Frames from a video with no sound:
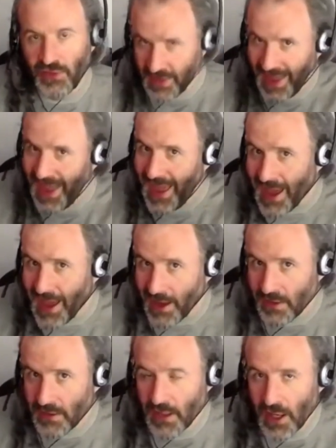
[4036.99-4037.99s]
can
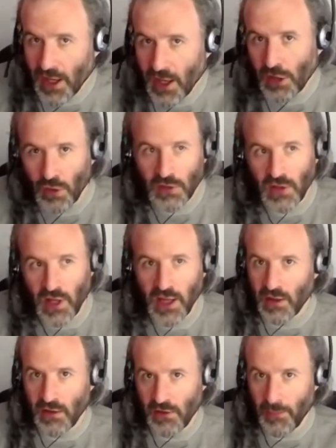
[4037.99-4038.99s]
look like
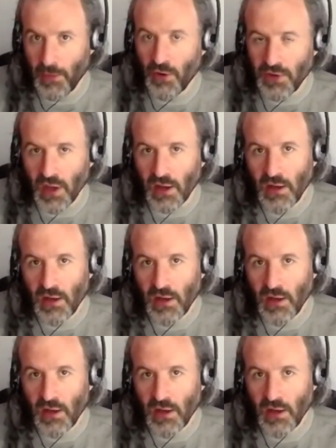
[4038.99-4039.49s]
pneumonia.